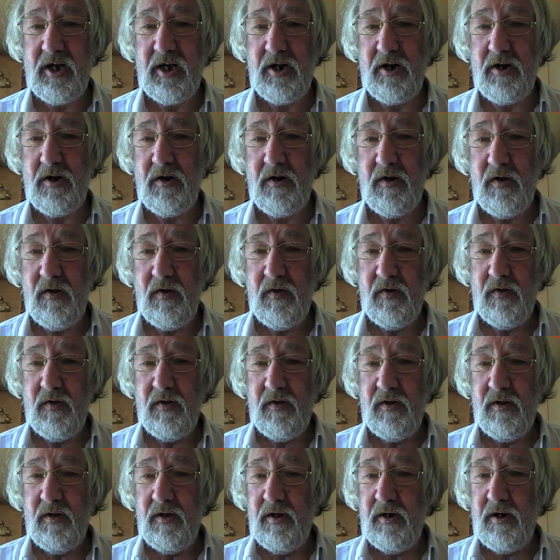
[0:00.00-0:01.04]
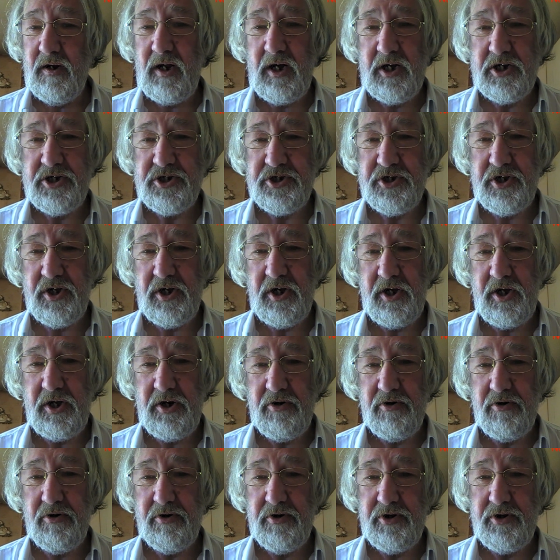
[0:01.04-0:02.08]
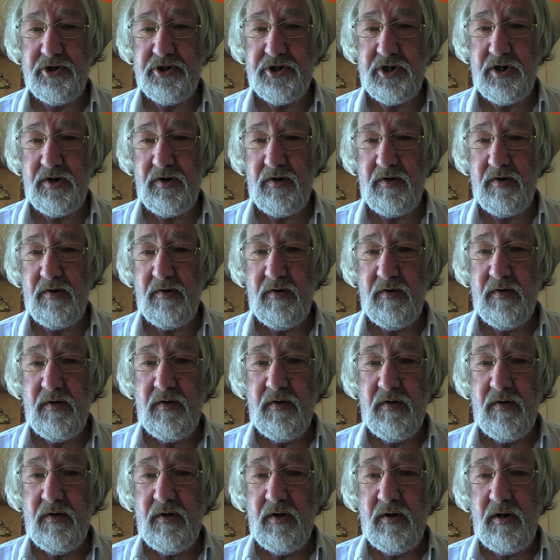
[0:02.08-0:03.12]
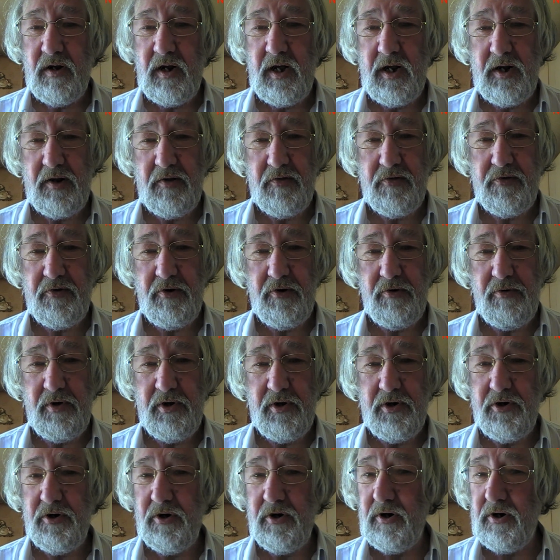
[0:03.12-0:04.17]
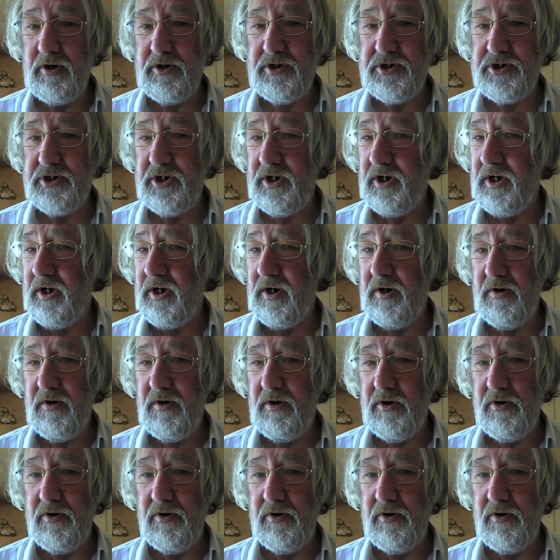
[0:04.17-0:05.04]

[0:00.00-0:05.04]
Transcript: and next thing you know, there's a letter through your door saying, you